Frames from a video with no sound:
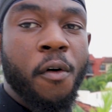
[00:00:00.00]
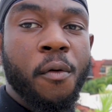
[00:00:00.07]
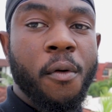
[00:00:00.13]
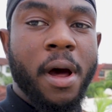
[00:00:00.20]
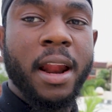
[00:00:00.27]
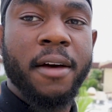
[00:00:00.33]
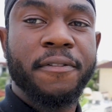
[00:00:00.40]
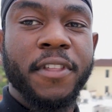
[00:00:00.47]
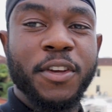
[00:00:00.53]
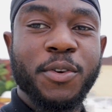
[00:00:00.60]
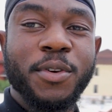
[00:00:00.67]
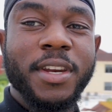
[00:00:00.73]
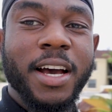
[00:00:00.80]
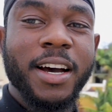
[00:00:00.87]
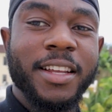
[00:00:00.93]
Right after
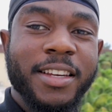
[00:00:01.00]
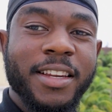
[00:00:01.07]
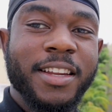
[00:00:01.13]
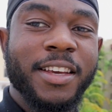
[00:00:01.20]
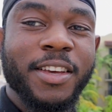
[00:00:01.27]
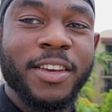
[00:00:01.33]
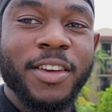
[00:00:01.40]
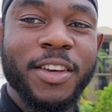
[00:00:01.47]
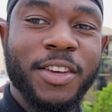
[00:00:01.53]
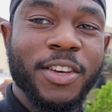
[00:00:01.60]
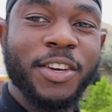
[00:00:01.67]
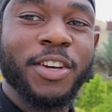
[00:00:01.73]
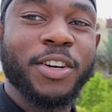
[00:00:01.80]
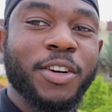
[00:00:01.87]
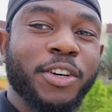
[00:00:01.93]
you're done,
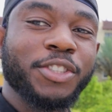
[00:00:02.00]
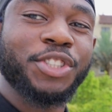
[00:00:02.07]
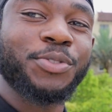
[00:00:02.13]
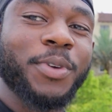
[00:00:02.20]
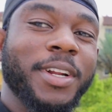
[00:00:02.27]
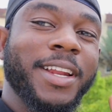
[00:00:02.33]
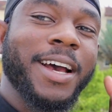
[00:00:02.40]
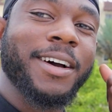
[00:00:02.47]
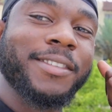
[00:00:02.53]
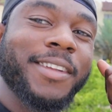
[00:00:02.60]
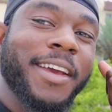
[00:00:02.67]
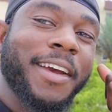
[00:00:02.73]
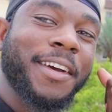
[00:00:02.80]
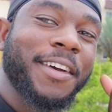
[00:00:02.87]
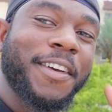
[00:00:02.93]
you could go straight down
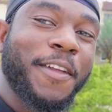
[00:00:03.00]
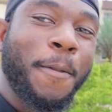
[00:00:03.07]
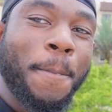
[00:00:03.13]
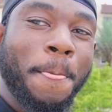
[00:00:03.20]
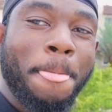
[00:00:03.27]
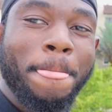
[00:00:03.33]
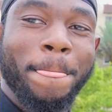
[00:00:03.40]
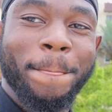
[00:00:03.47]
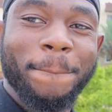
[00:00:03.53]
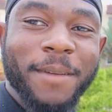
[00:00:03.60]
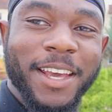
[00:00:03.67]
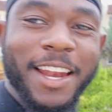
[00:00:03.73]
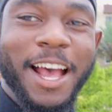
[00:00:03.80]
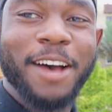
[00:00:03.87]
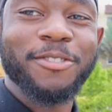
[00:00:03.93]
there
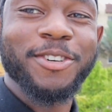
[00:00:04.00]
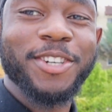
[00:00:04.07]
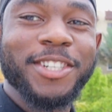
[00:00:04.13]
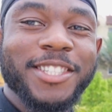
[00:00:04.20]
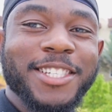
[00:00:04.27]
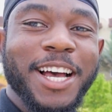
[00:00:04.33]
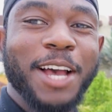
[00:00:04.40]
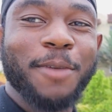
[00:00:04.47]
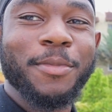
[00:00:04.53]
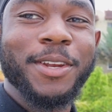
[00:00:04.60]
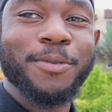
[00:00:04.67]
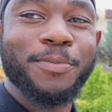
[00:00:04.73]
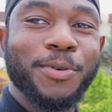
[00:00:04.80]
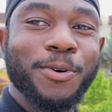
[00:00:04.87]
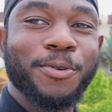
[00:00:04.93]
and have a good time in
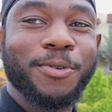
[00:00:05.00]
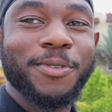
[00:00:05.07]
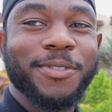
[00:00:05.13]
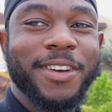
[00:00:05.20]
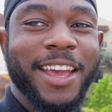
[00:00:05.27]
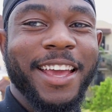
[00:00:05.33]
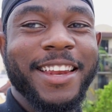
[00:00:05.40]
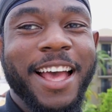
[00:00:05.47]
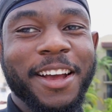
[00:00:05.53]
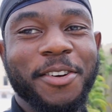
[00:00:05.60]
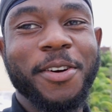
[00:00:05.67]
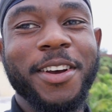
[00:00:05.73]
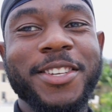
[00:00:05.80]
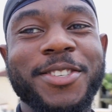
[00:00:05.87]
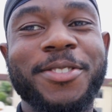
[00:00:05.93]
the pool. Ain't that
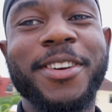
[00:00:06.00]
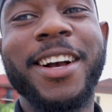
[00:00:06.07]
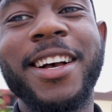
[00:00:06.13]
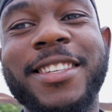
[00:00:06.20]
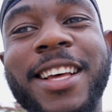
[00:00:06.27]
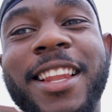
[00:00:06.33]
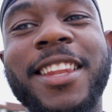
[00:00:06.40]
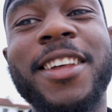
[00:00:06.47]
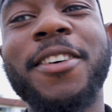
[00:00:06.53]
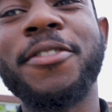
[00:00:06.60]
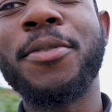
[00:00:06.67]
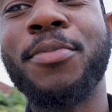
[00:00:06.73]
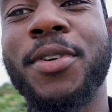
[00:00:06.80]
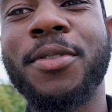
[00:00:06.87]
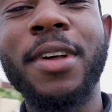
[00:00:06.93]
crazy, you guys? I love
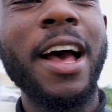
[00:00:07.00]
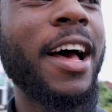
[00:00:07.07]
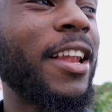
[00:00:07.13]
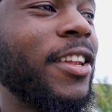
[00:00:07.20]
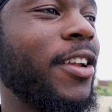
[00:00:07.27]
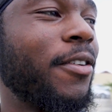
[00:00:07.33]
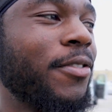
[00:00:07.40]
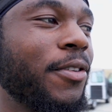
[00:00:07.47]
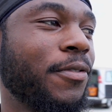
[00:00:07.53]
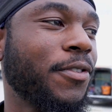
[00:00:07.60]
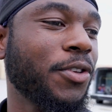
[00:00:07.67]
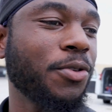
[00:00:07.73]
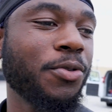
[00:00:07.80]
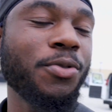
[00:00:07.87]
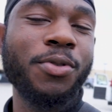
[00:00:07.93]
the beauty, I love the
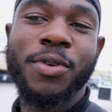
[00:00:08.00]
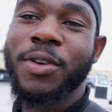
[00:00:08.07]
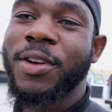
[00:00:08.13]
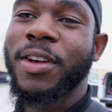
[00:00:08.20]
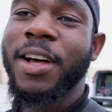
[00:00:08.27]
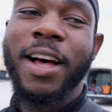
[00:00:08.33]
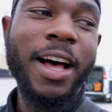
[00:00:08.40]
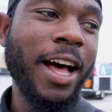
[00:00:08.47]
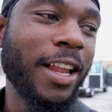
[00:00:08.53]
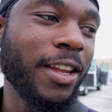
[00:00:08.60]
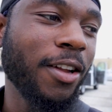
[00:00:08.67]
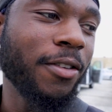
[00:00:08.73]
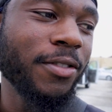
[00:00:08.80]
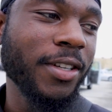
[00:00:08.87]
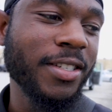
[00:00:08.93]
view, I
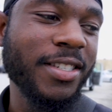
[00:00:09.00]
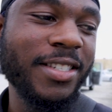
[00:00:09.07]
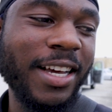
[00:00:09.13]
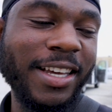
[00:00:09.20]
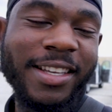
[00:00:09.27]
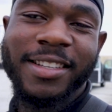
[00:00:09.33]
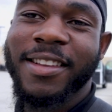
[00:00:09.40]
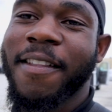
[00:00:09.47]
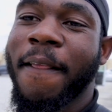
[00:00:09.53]
love the sight.